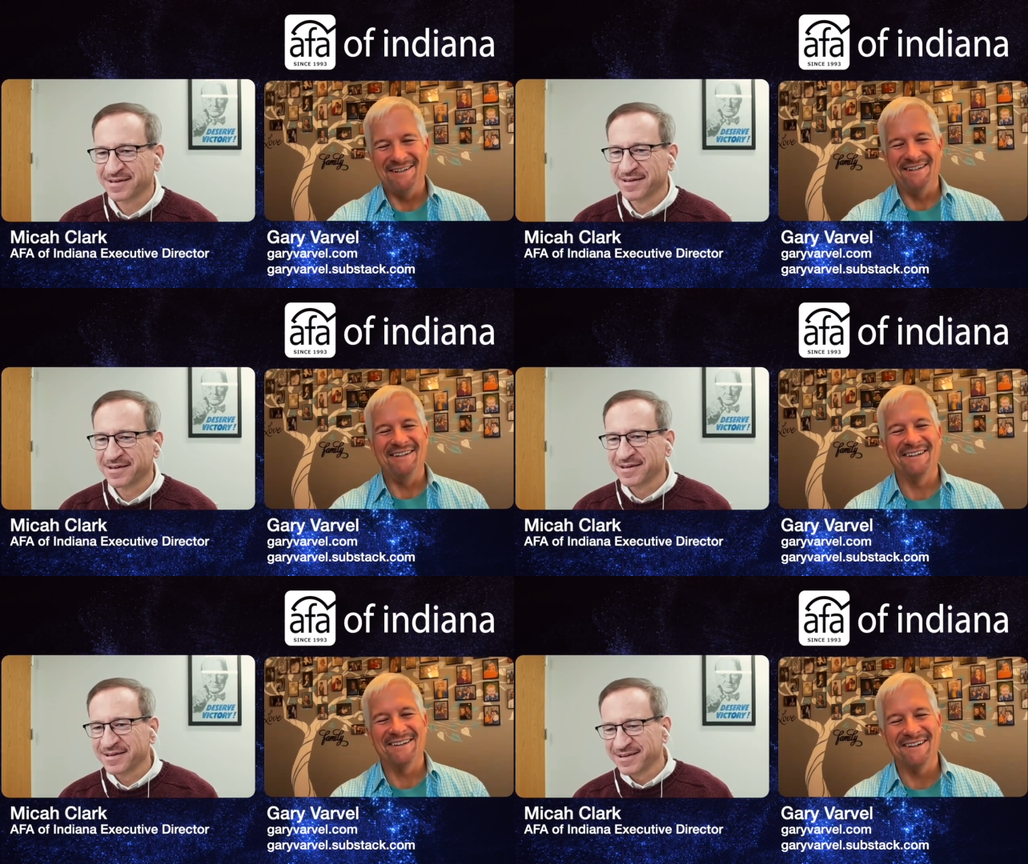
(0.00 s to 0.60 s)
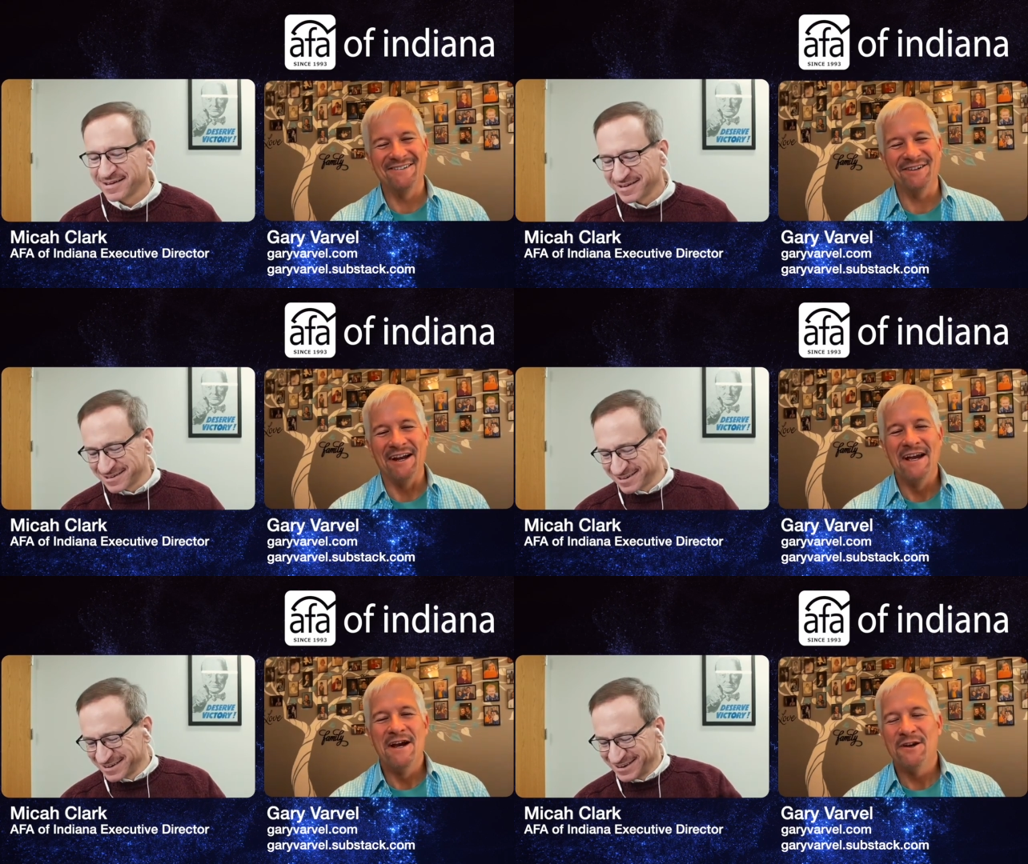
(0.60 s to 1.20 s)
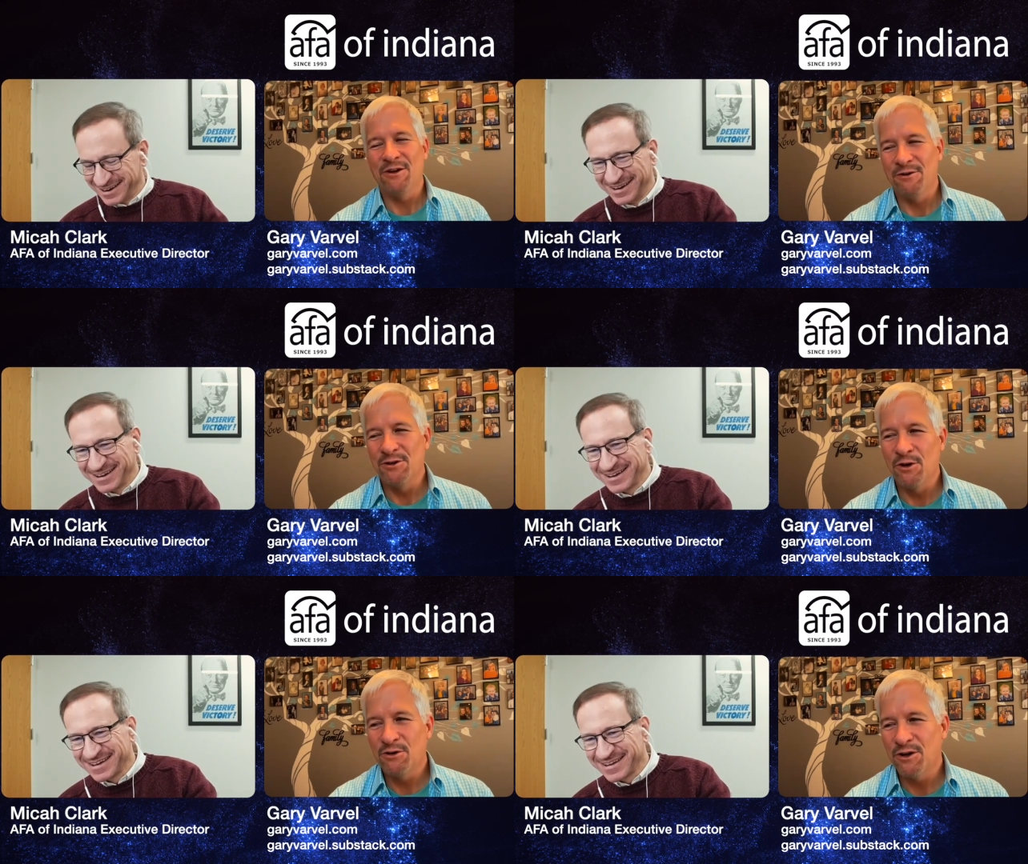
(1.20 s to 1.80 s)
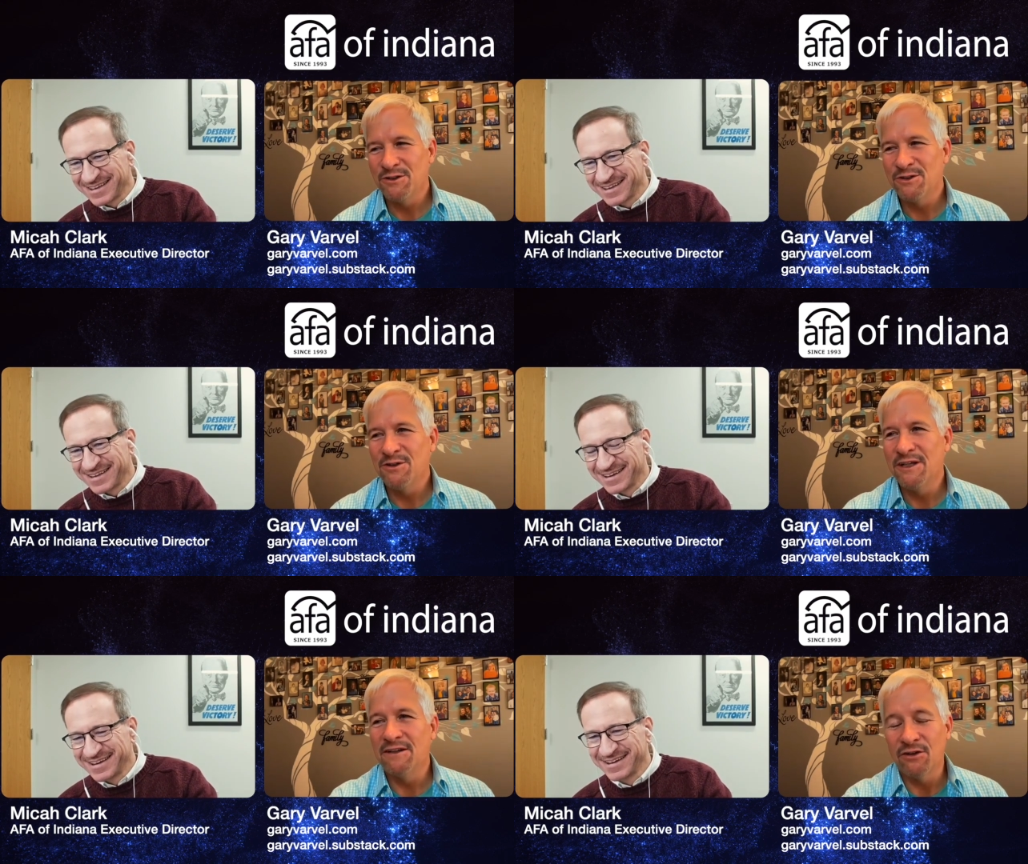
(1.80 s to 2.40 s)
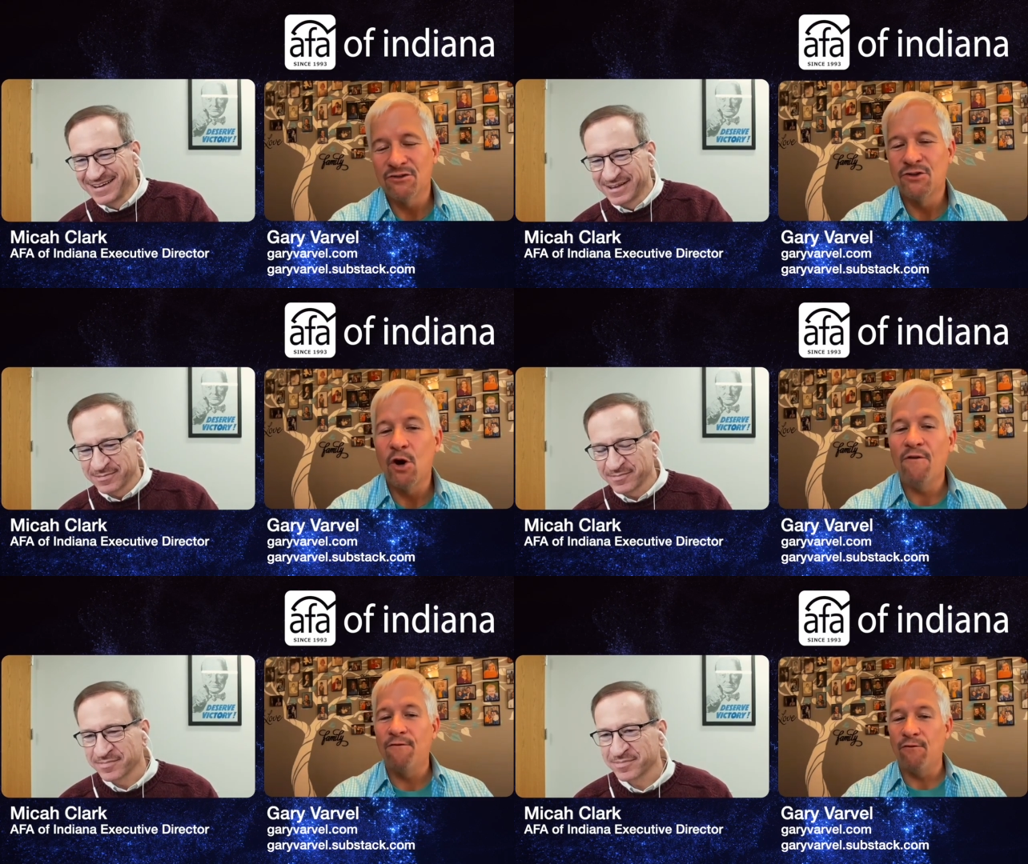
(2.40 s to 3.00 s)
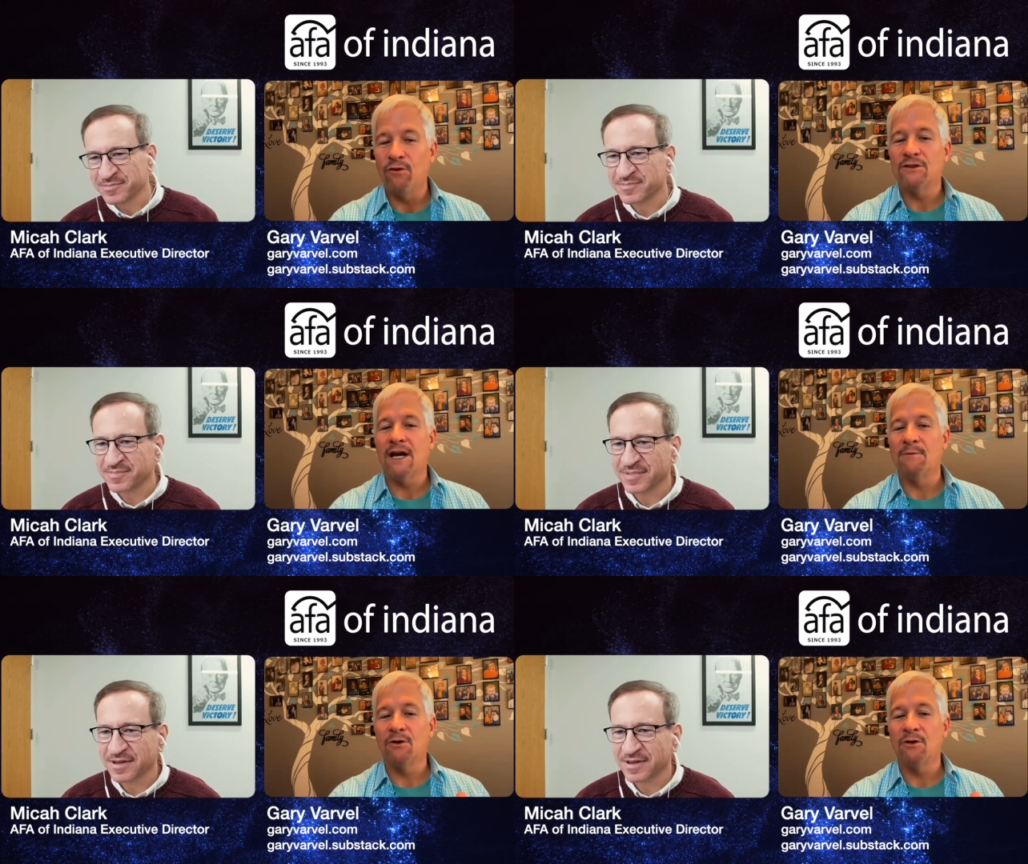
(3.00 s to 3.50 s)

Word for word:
Speaker 1: in, in the country. There are no cartooning, there's no full time